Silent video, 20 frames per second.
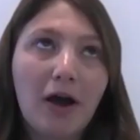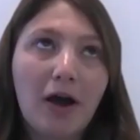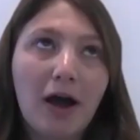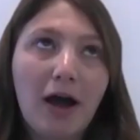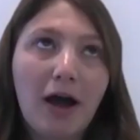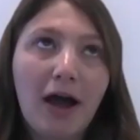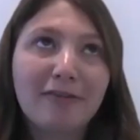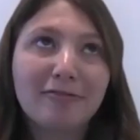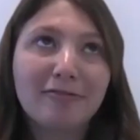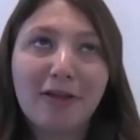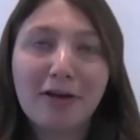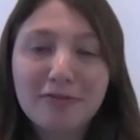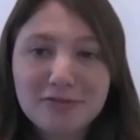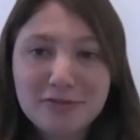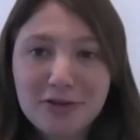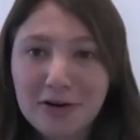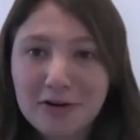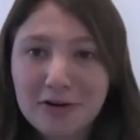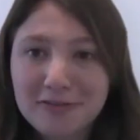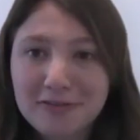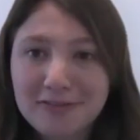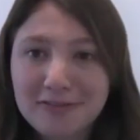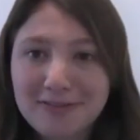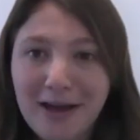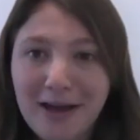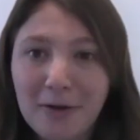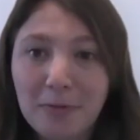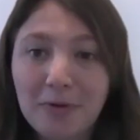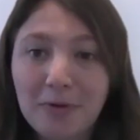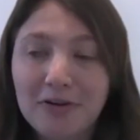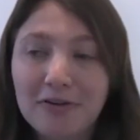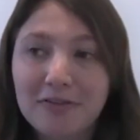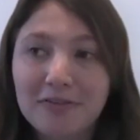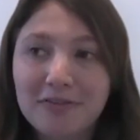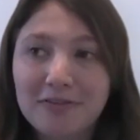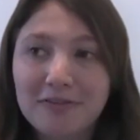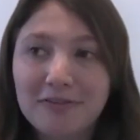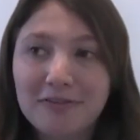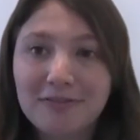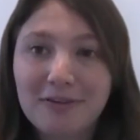I've loved sharks since I was
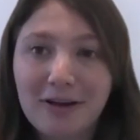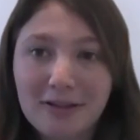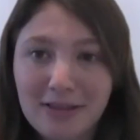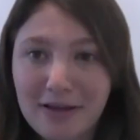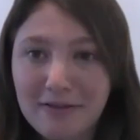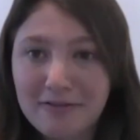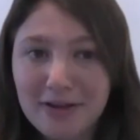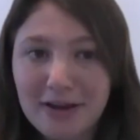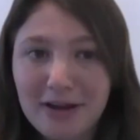11.